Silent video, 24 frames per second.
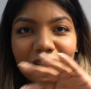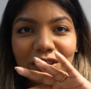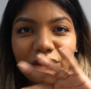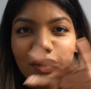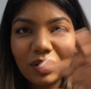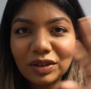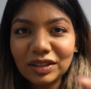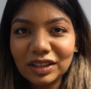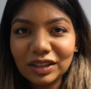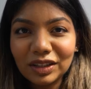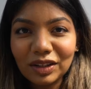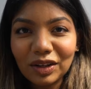I
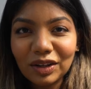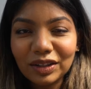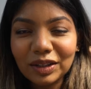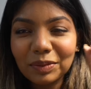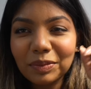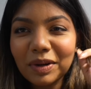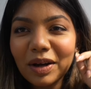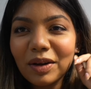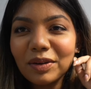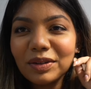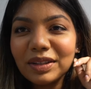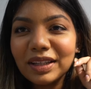talked a lot
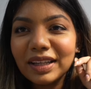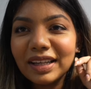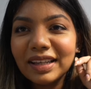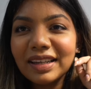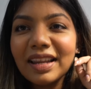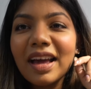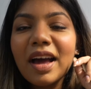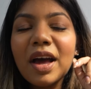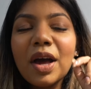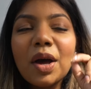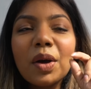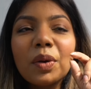about
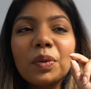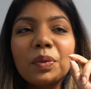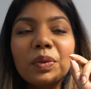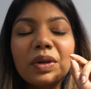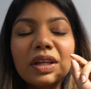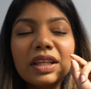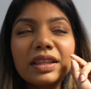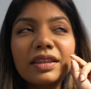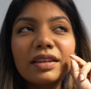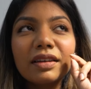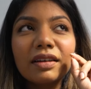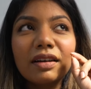it,
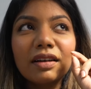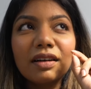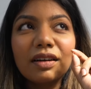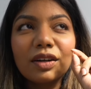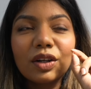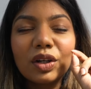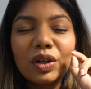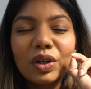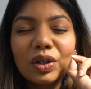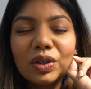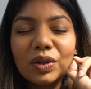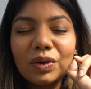with
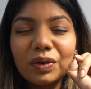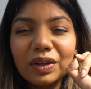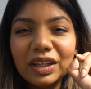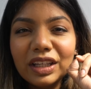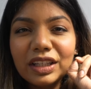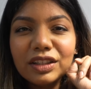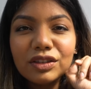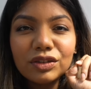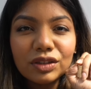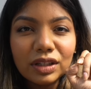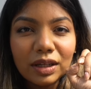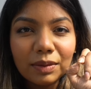a
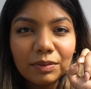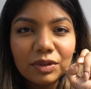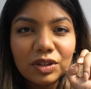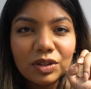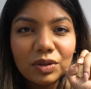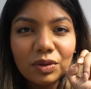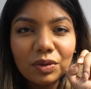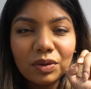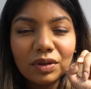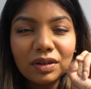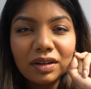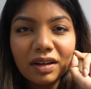green
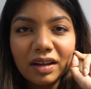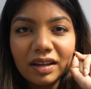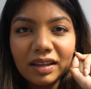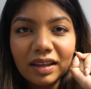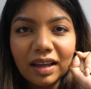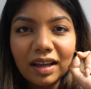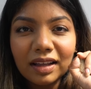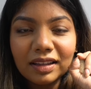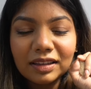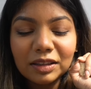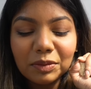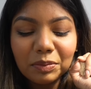gemstone
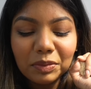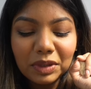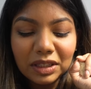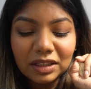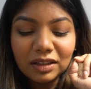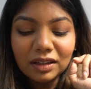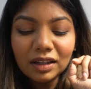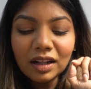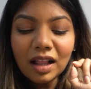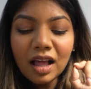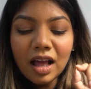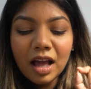in the
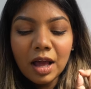middle,